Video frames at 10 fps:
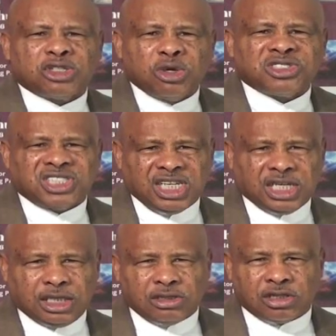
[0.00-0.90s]
your
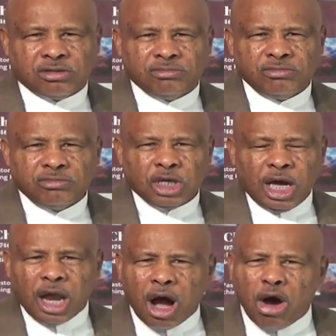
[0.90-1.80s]
sins,
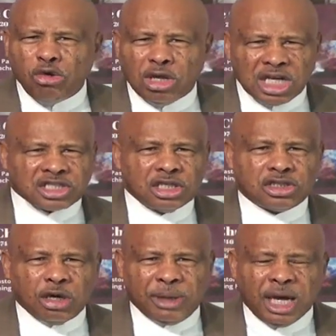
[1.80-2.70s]
hello, listen
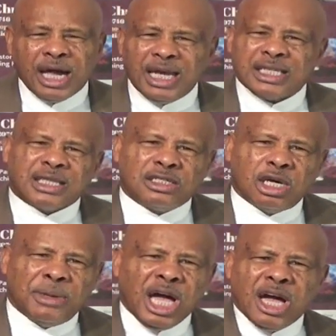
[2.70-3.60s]
to
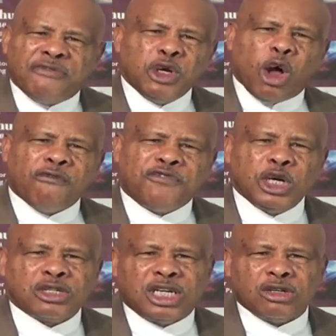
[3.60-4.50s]
me. If you don't
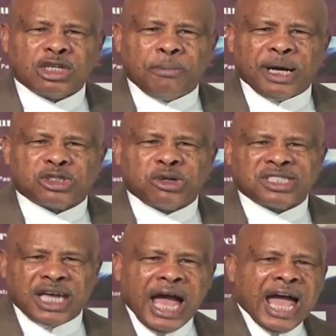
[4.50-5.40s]
feel guilty about your
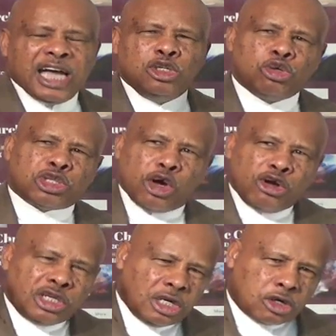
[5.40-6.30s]
sin and you
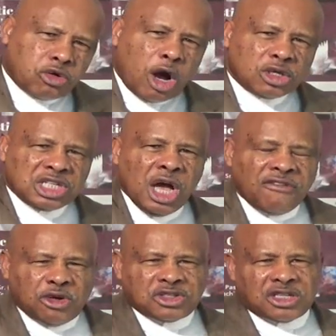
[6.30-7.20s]
turn to the cross
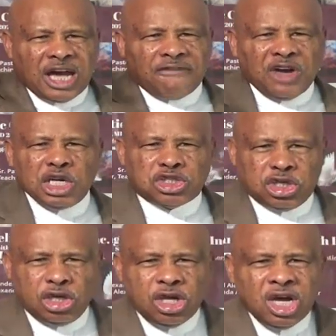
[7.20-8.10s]
for
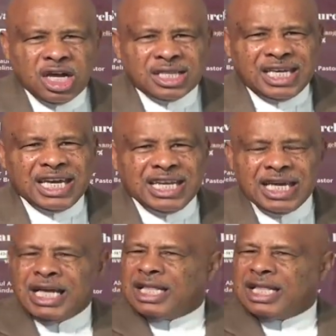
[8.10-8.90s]
salvation, then